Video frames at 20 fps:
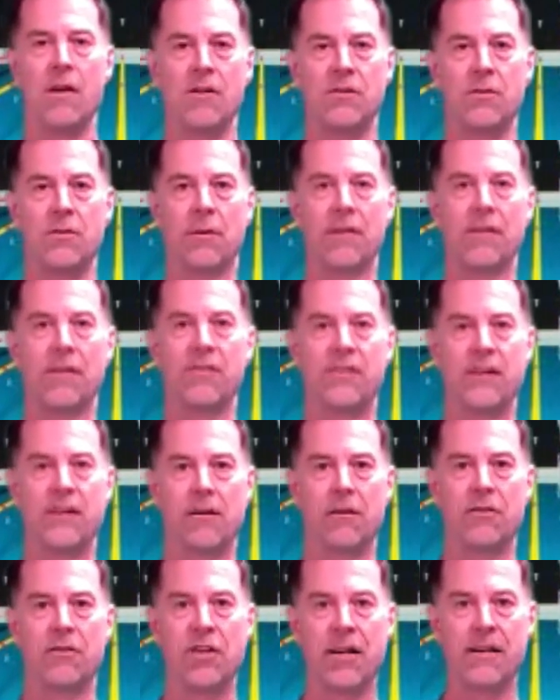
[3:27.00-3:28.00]
So we're going to
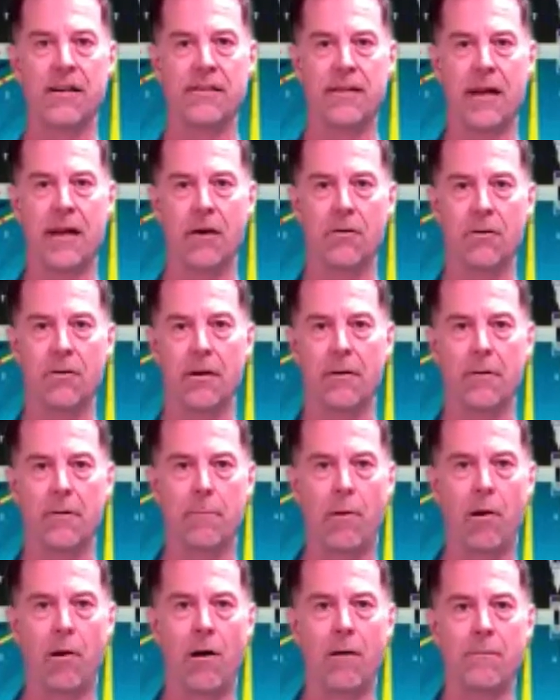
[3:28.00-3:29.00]
stick our chest out,
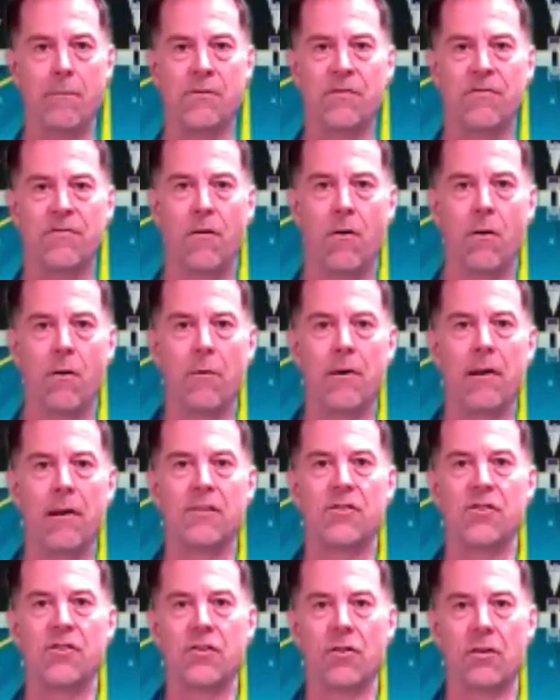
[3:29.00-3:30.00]
palms forward,
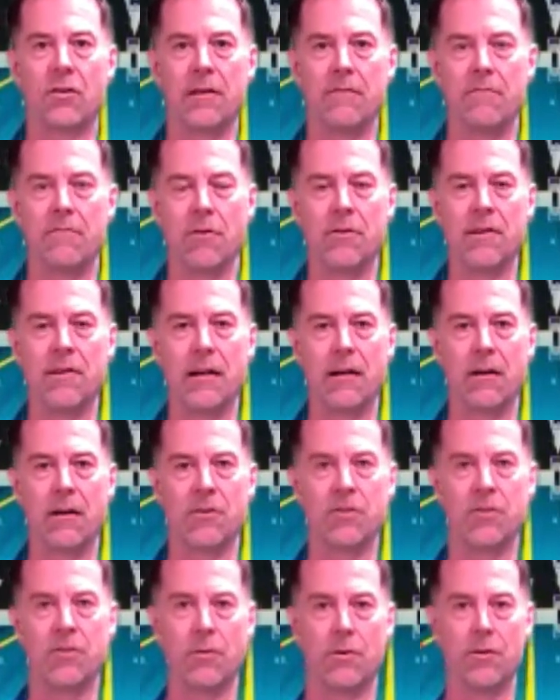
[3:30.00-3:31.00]
externally rotating
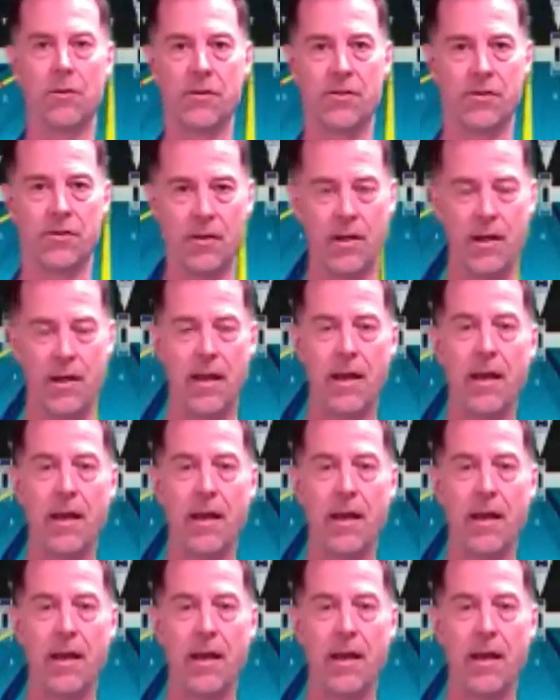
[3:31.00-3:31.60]
our shoulders.